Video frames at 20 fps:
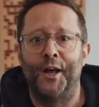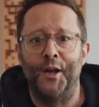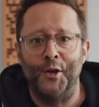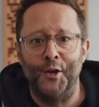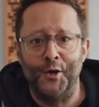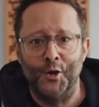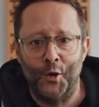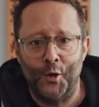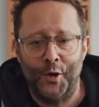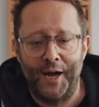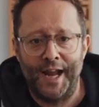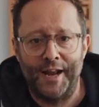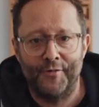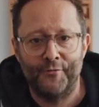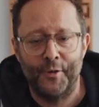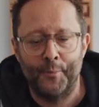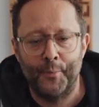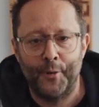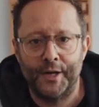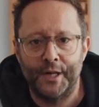Not
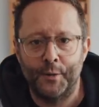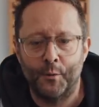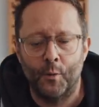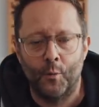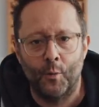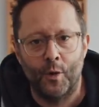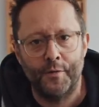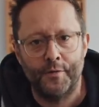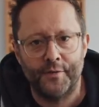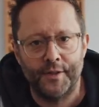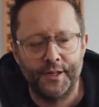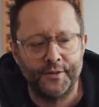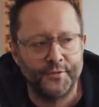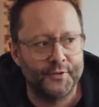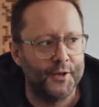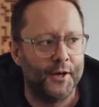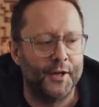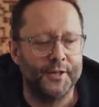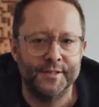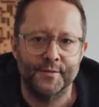everybody will want these
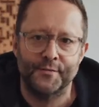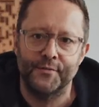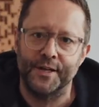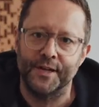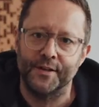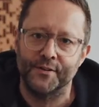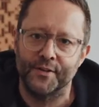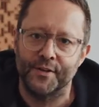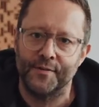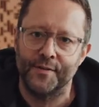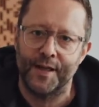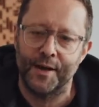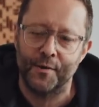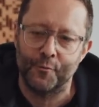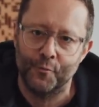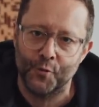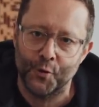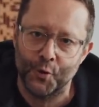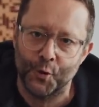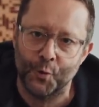kinds of things in their
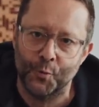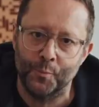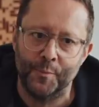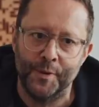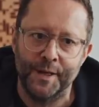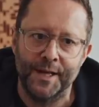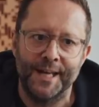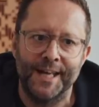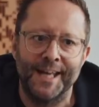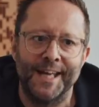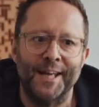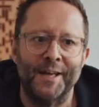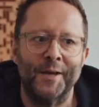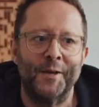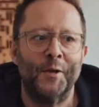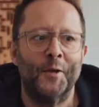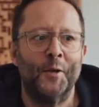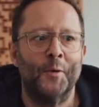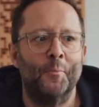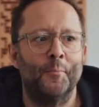room,
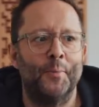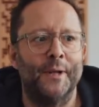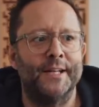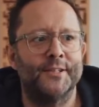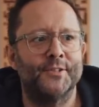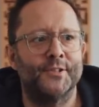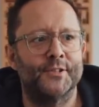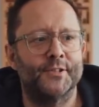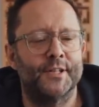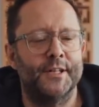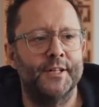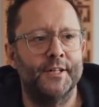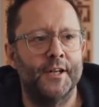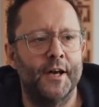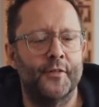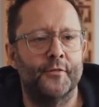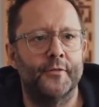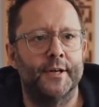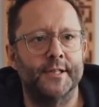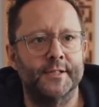but it's just
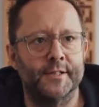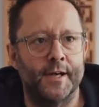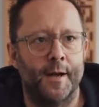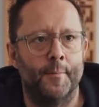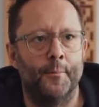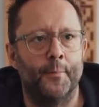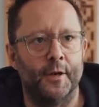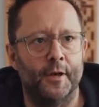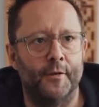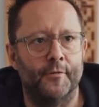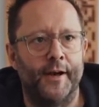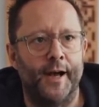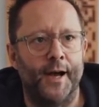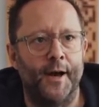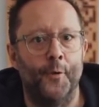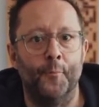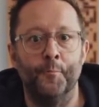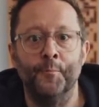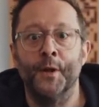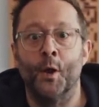another example of
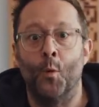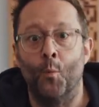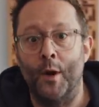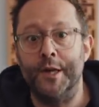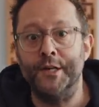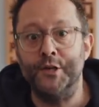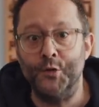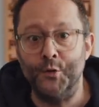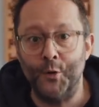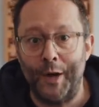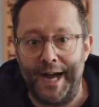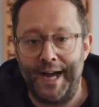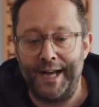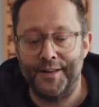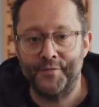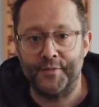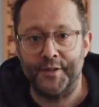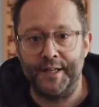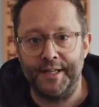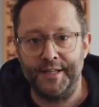how, when you
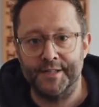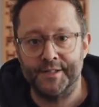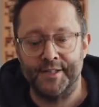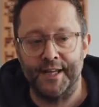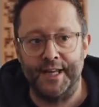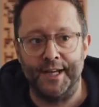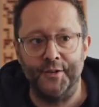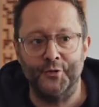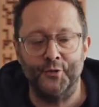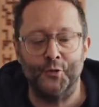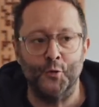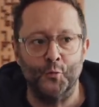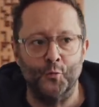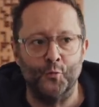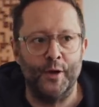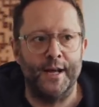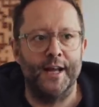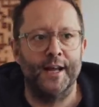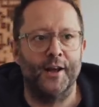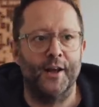add these things, you
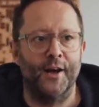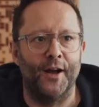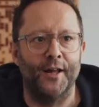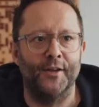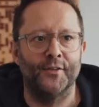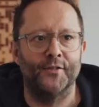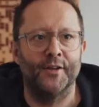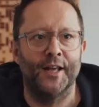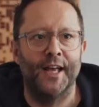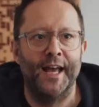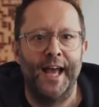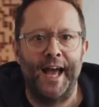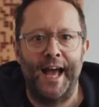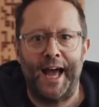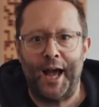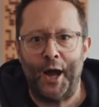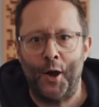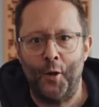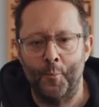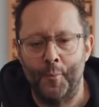realize
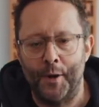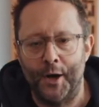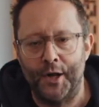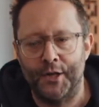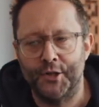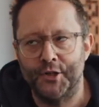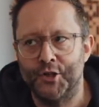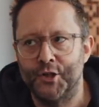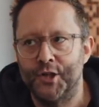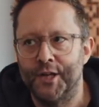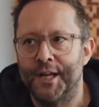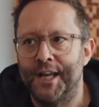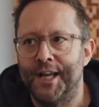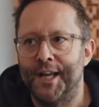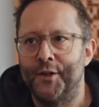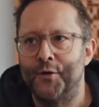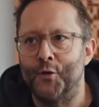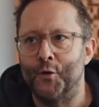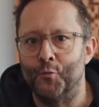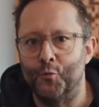how much
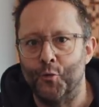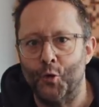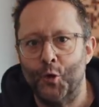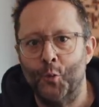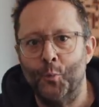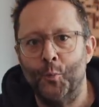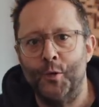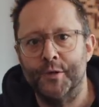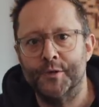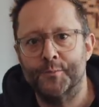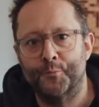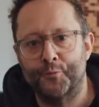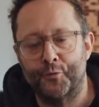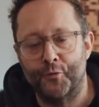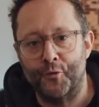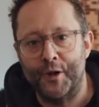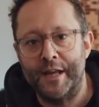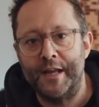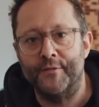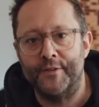the room was
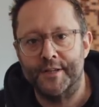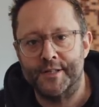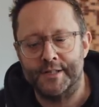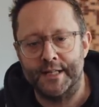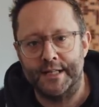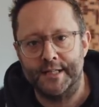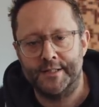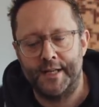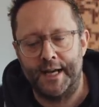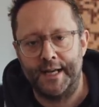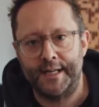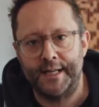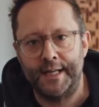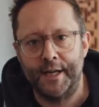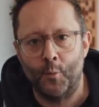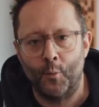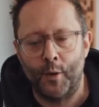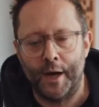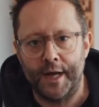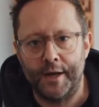previously taking
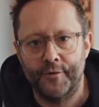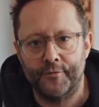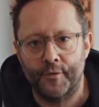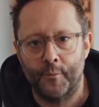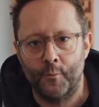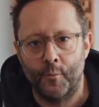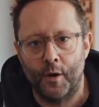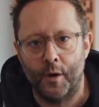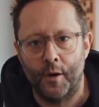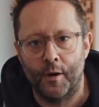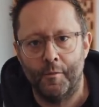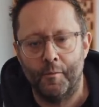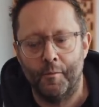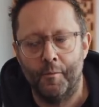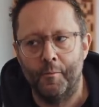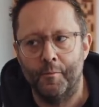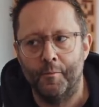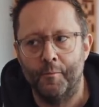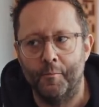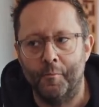away from what
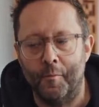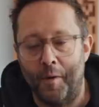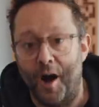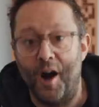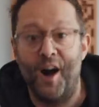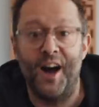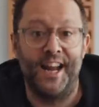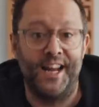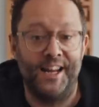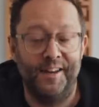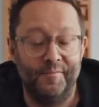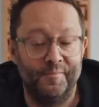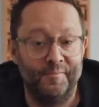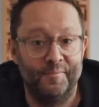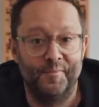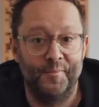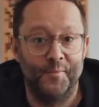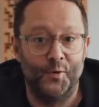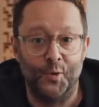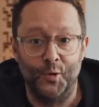I
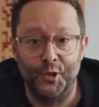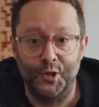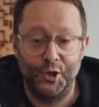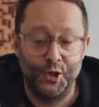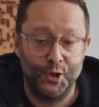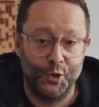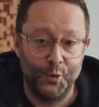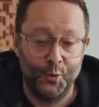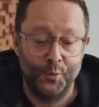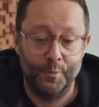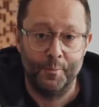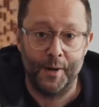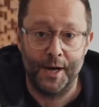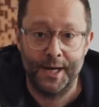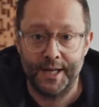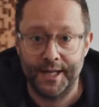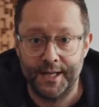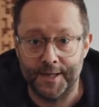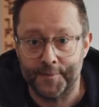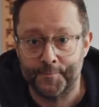or you
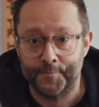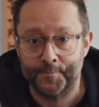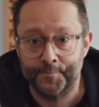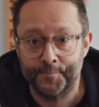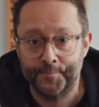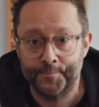might hear.